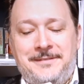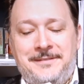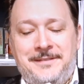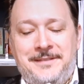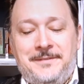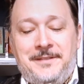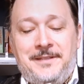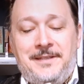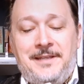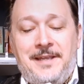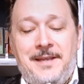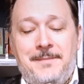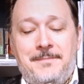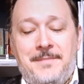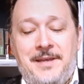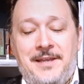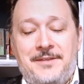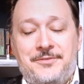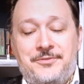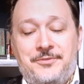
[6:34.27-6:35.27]
The Game
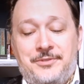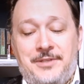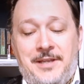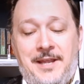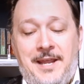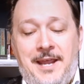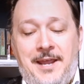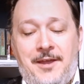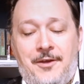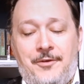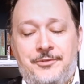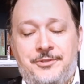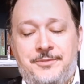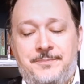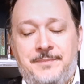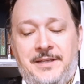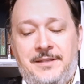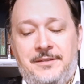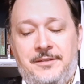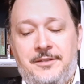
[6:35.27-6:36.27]
Master's house may
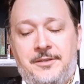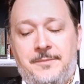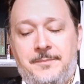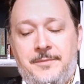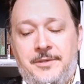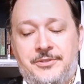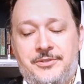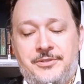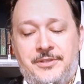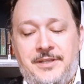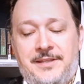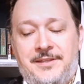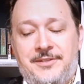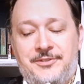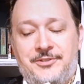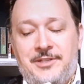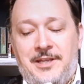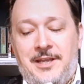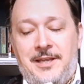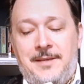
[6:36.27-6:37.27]
look much like the
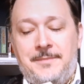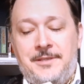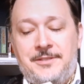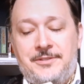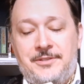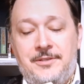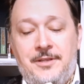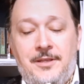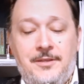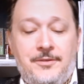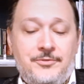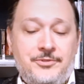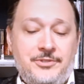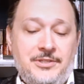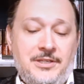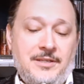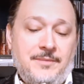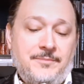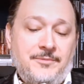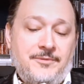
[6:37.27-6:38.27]
same as another
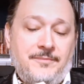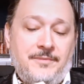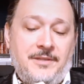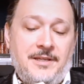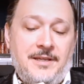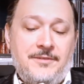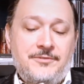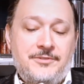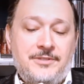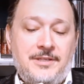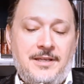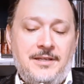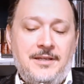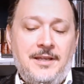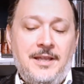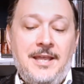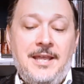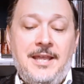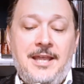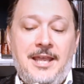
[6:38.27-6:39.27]
GM's from the outside
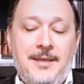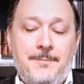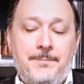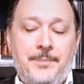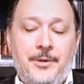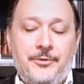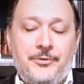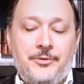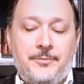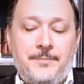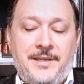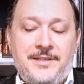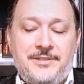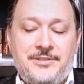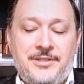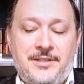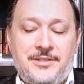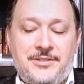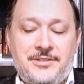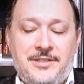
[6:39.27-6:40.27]
if both are based on
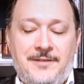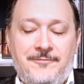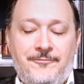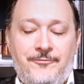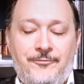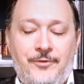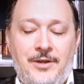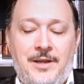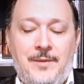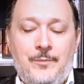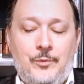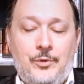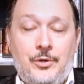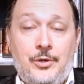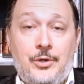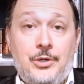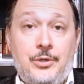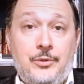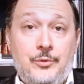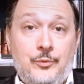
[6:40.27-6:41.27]
the same
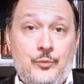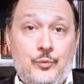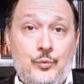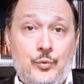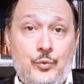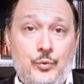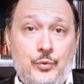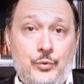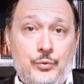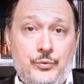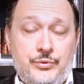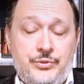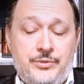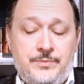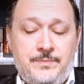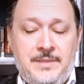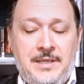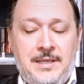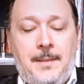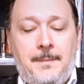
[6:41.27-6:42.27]
framework, rules.
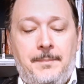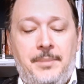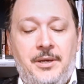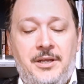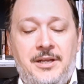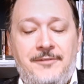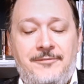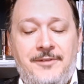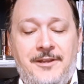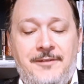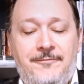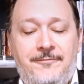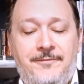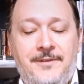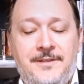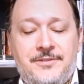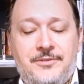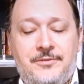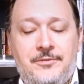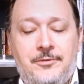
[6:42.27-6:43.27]
But if a
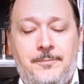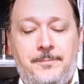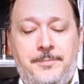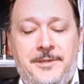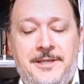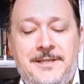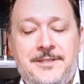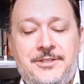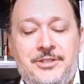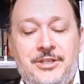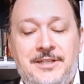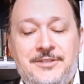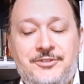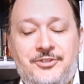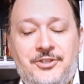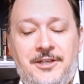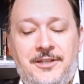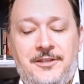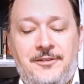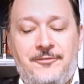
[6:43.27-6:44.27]
visitor peeks
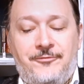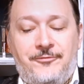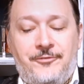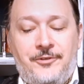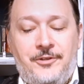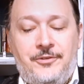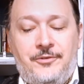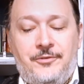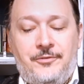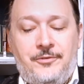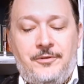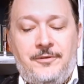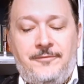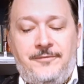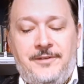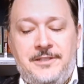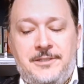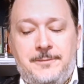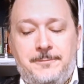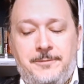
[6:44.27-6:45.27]
inside the front door of
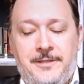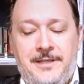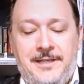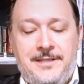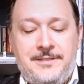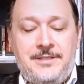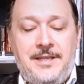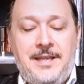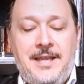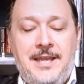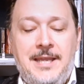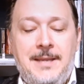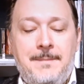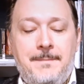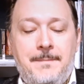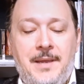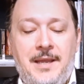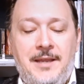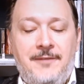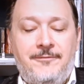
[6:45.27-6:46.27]
each place, he
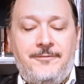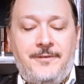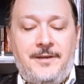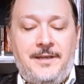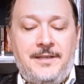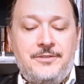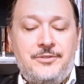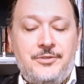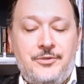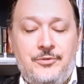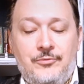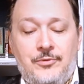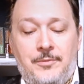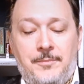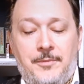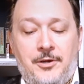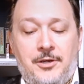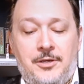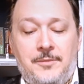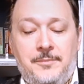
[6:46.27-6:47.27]
may find two
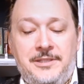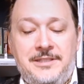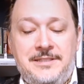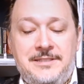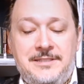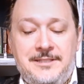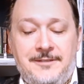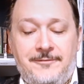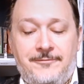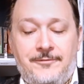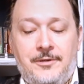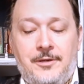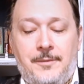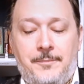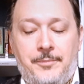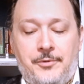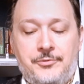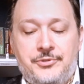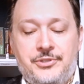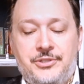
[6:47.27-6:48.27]
remarkably different
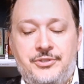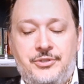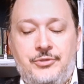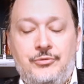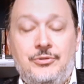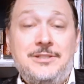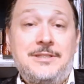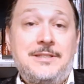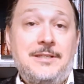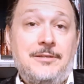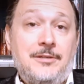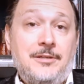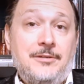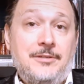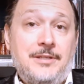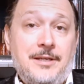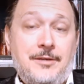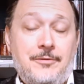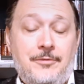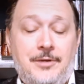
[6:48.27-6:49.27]
approaches to interior
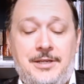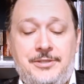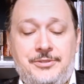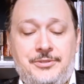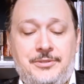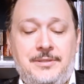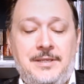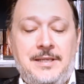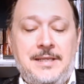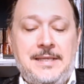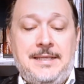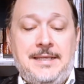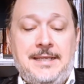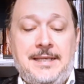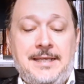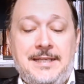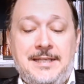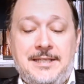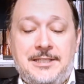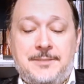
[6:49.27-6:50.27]
decoration. It
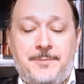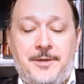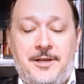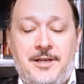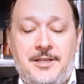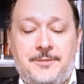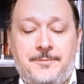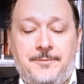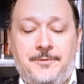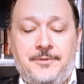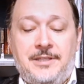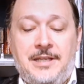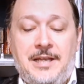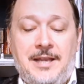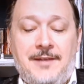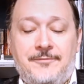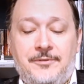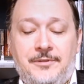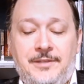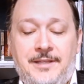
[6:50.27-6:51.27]
is possible that
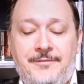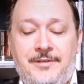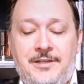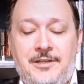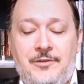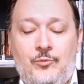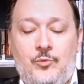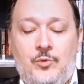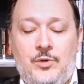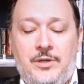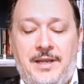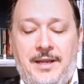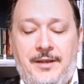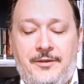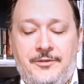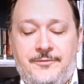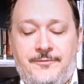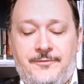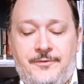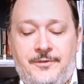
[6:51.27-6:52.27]
after living in one house
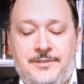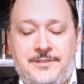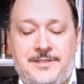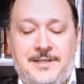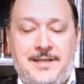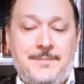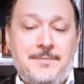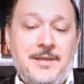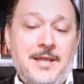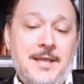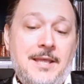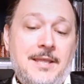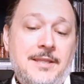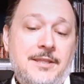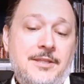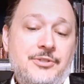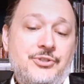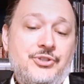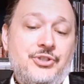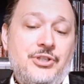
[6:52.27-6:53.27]
for a time, the
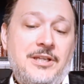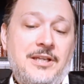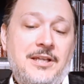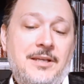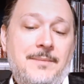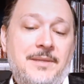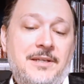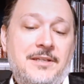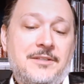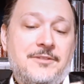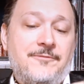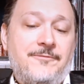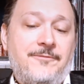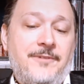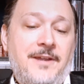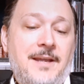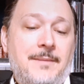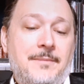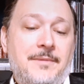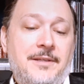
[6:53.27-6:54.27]
GM and his
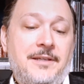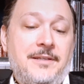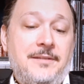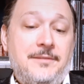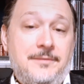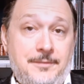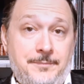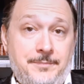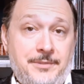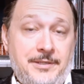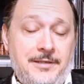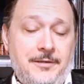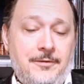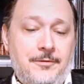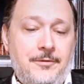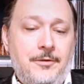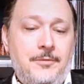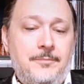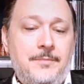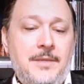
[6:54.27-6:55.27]
family, the player
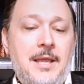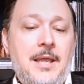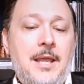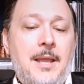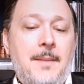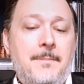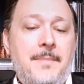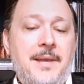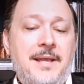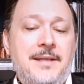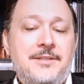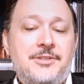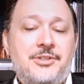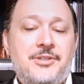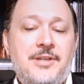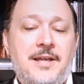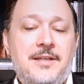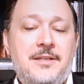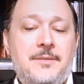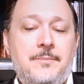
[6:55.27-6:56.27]
group, may
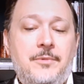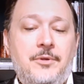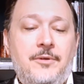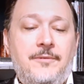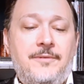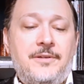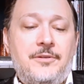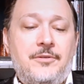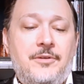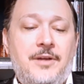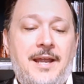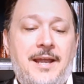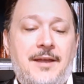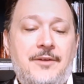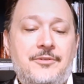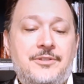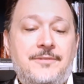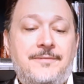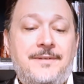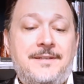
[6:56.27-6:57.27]
decide to move into a house
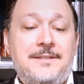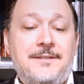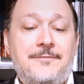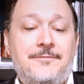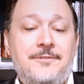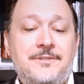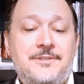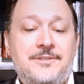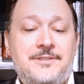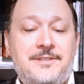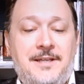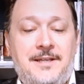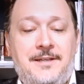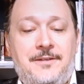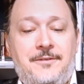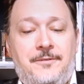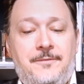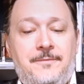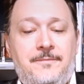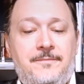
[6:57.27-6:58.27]
of a different
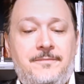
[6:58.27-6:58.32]
style.